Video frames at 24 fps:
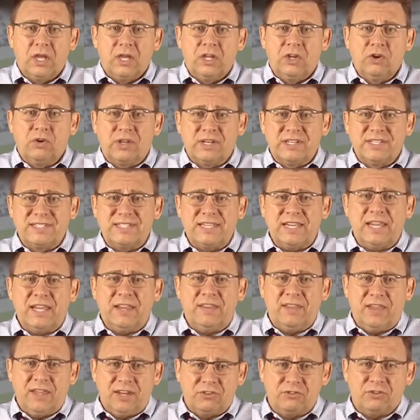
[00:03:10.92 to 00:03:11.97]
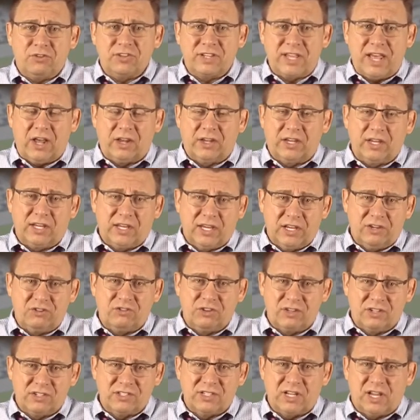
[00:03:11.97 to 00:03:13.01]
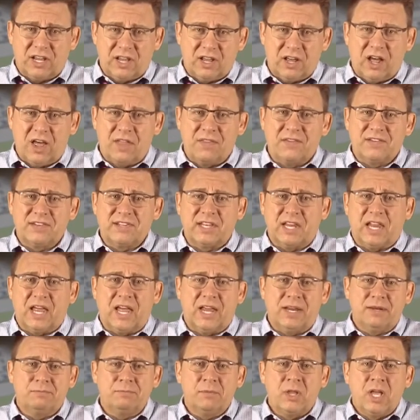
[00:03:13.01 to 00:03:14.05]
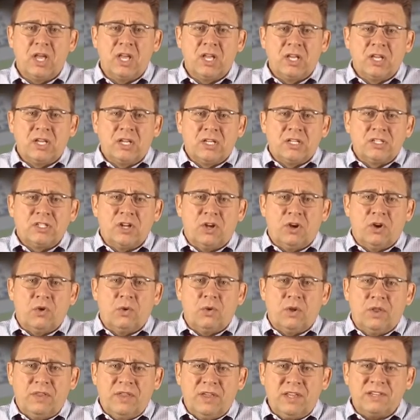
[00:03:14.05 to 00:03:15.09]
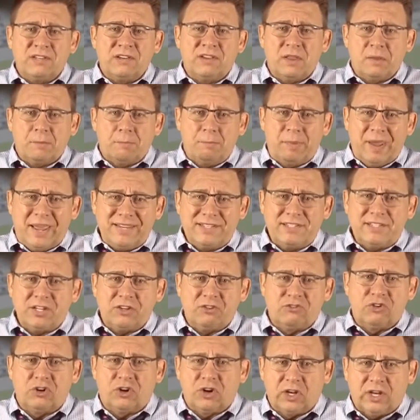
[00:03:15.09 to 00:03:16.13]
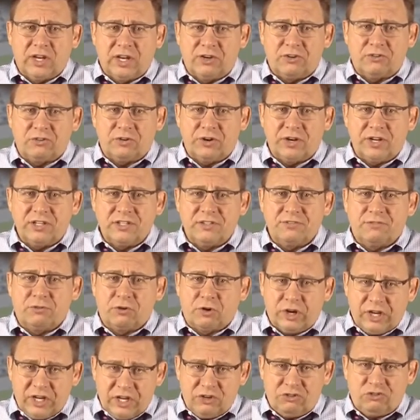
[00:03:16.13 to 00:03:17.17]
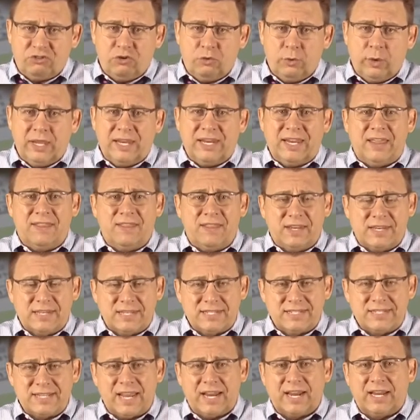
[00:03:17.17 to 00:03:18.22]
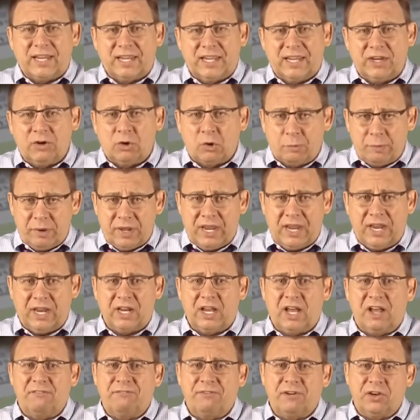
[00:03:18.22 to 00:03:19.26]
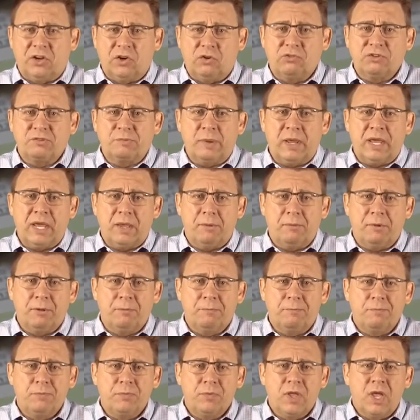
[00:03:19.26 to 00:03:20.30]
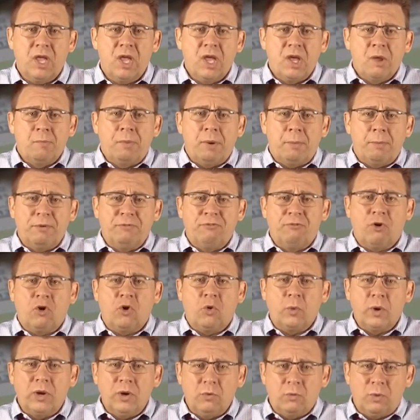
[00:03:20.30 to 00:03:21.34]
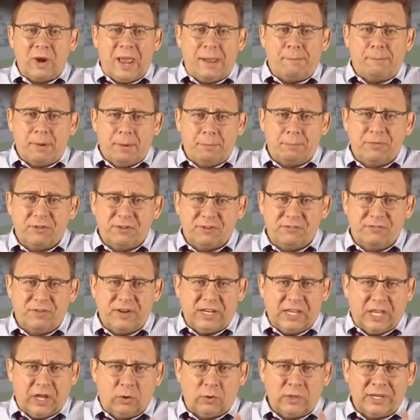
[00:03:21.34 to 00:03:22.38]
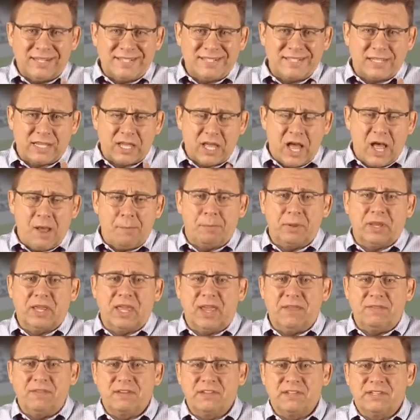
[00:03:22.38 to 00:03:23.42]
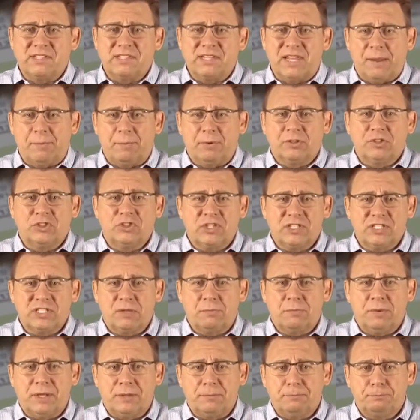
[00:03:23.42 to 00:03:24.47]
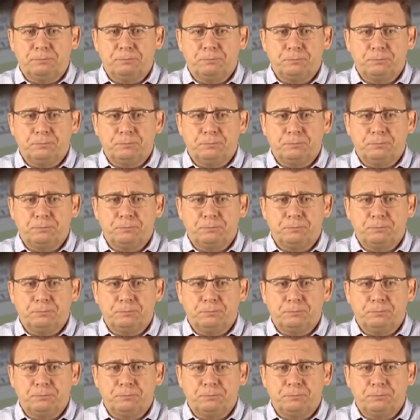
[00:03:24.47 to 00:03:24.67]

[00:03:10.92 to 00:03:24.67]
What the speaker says: You can see the interest calculations on the slide. So these are the basic journal entries for issuing and then settling or paying off a notes payable. But before we wrap up this video, let's complicate this example just a bit.